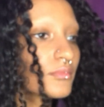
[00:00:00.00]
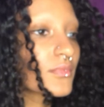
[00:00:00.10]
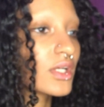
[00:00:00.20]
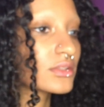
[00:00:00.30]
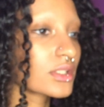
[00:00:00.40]

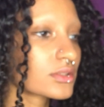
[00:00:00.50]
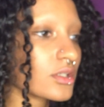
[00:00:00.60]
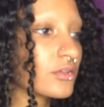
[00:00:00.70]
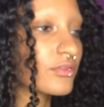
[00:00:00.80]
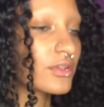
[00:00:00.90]
Yes, that's
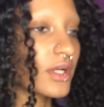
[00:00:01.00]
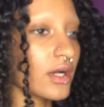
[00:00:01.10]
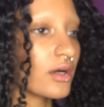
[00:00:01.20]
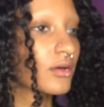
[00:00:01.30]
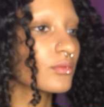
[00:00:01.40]
good for
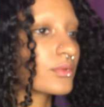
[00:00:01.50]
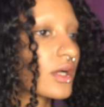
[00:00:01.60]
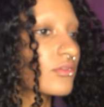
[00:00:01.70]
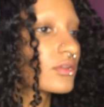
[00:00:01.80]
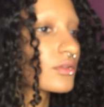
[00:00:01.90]
now. We
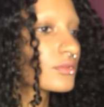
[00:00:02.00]
have a little